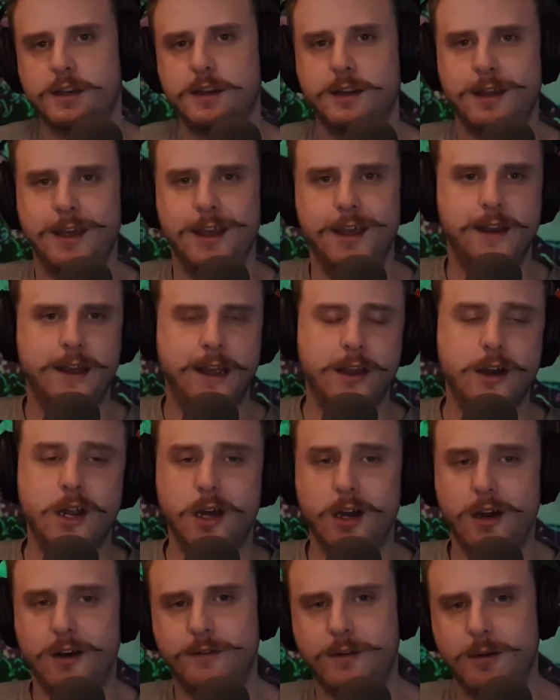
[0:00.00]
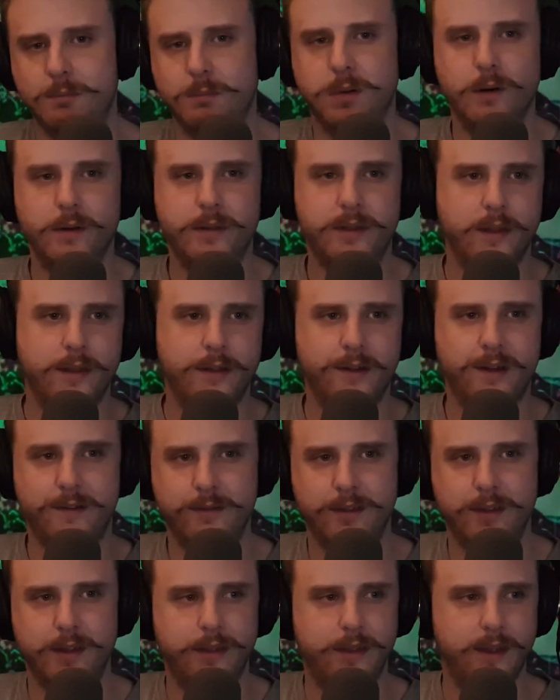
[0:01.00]
And I got off on both
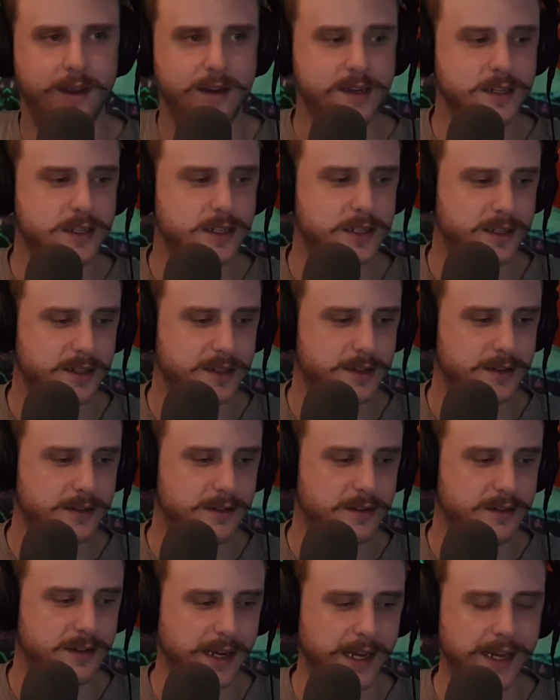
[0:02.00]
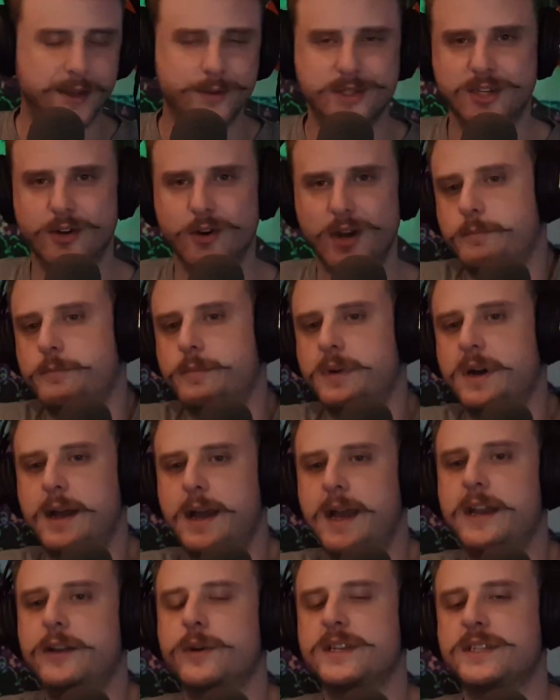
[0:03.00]
the things, and it was great. But
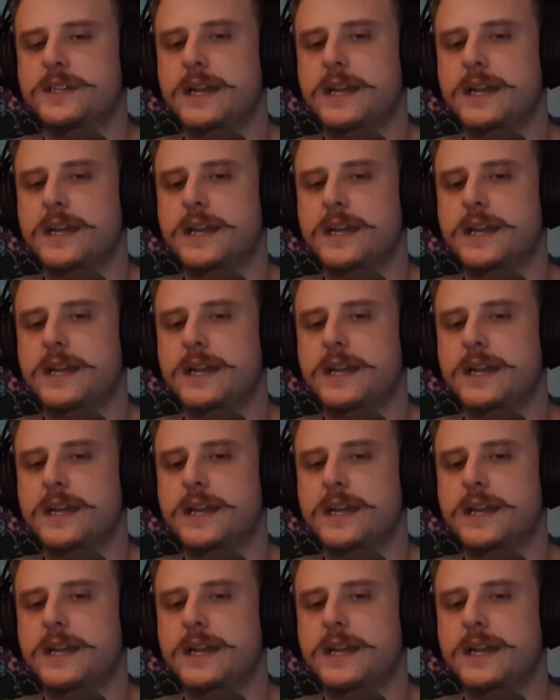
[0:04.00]
anyways, I